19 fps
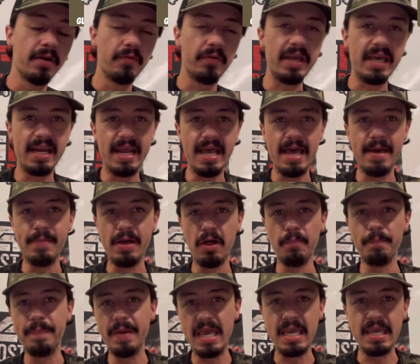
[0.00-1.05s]
We had
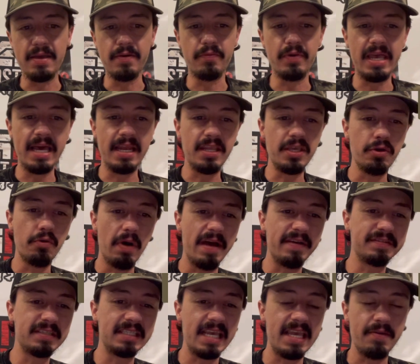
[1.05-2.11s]
MLB. We had
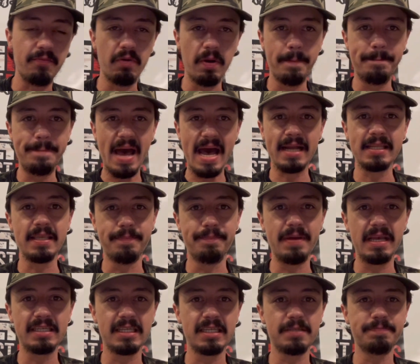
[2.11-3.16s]
UFC. We're back to
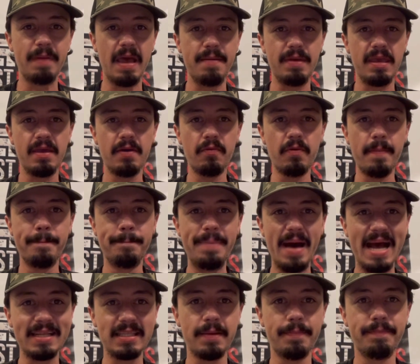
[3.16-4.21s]
business, baby. We're
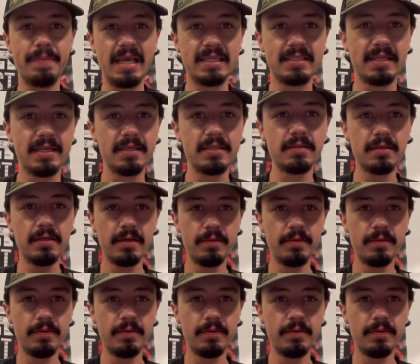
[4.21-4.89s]
back to business.